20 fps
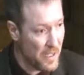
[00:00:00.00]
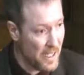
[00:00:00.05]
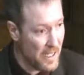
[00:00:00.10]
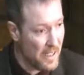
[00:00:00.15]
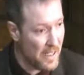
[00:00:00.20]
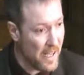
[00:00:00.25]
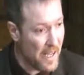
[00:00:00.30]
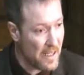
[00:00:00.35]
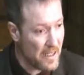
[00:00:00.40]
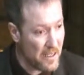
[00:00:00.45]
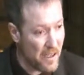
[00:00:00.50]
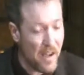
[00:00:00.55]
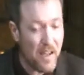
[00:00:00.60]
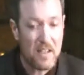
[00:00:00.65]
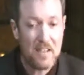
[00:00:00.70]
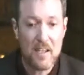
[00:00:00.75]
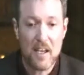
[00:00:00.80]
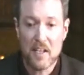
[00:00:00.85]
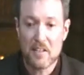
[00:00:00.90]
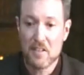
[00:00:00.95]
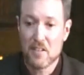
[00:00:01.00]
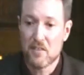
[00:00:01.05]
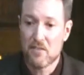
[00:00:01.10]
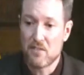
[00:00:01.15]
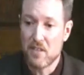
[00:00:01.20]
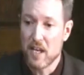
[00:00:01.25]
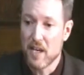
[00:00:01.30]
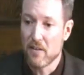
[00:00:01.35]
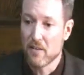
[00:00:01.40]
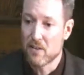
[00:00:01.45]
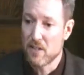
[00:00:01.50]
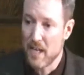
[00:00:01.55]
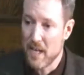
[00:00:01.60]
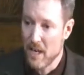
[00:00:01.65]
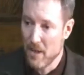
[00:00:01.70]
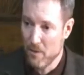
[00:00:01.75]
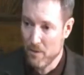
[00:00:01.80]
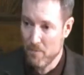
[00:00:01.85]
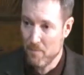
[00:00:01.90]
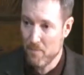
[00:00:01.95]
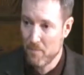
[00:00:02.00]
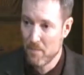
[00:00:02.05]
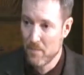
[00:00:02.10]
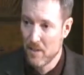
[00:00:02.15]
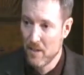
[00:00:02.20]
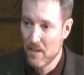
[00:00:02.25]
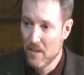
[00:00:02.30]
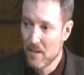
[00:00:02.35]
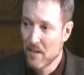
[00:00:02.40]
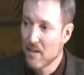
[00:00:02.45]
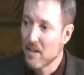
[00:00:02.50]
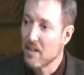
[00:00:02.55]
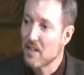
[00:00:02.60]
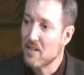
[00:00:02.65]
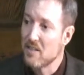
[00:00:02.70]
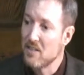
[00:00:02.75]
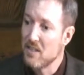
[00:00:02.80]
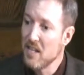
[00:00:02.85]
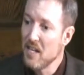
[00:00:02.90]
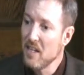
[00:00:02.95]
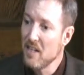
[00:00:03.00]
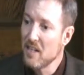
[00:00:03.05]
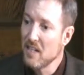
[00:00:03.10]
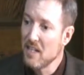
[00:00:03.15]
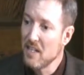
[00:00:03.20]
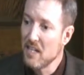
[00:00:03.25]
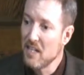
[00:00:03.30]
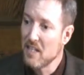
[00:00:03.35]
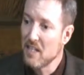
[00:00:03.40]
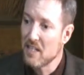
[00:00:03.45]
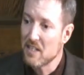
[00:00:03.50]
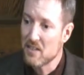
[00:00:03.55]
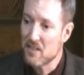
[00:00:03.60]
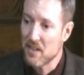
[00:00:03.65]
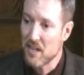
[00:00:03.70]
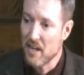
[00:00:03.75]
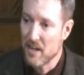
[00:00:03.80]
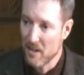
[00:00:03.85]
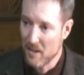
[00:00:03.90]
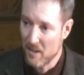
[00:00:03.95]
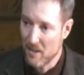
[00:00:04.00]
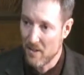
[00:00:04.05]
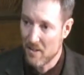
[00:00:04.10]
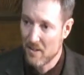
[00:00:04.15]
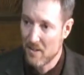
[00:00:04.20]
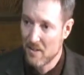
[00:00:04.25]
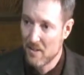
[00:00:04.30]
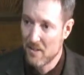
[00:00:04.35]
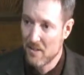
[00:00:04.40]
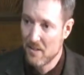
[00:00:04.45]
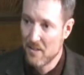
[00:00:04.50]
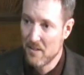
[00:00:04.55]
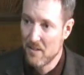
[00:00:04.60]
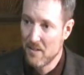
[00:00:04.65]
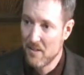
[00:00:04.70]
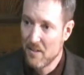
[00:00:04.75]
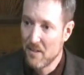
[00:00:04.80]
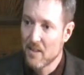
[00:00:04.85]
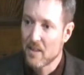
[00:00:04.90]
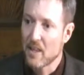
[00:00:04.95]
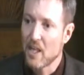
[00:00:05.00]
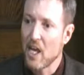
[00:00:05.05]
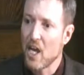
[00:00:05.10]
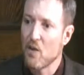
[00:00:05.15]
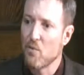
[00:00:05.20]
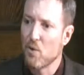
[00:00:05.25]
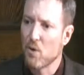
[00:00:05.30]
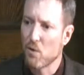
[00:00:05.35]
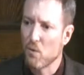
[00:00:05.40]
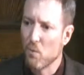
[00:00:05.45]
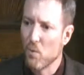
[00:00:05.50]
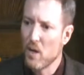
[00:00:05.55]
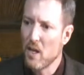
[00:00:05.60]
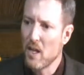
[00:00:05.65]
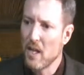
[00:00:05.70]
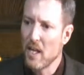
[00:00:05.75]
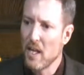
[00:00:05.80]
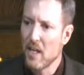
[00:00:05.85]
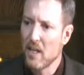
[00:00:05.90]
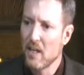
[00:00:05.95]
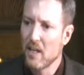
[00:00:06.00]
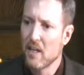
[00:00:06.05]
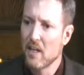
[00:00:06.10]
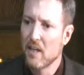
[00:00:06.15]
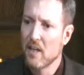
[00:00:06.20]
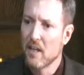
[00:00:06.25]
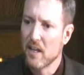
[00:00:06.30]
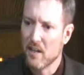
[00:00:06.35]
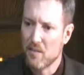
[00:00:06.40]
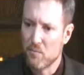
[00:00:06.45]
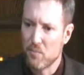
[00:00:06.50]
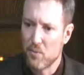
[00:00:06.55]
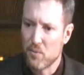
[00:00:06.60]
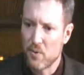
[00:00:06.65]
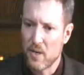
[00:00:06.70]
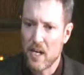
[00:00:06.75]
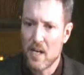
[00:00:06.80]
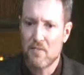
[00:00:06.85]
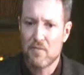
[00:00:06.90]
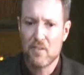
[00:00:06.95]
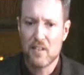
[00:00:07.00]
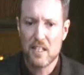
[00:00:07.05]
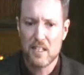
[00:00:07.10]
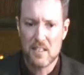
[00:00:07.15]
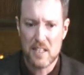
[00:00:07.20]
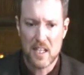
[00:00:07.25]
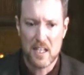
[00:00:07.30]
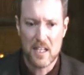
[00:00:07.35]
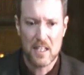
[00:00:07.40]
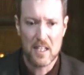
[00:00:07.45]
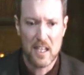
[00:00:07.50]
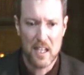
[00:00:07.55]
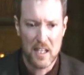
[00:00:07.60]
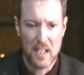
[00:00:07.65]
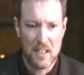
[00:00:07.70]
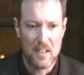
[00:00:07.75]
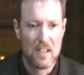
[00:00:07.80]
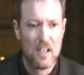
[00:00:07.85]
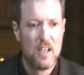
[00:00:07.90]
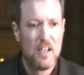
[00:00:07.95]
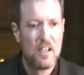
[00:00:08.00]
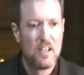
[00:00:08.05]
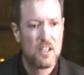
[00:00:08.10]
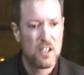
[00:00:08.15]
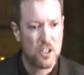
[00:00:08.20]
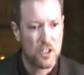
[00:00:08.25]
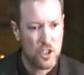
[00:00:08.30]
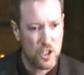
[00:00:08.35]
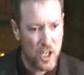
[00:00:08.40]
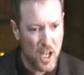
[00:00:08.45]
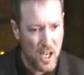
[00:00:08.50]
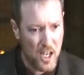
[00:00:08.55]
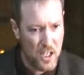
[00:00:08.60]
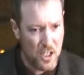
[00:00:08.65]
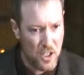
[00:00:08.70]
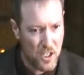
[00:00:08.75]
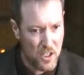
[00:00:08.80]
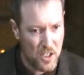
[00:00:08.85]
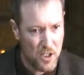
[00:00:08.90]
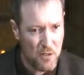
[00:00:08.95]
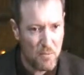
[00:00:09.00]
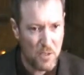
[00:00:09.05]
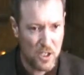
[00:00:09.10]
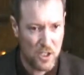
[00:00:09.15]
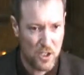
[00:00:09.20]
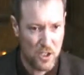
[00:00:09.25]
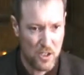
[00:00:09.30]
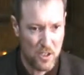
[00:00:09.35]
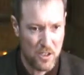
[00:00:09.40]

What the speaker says: in that context of downtown, and seeing the need that is there, they were willing and prayerfully dedicated to changing their mission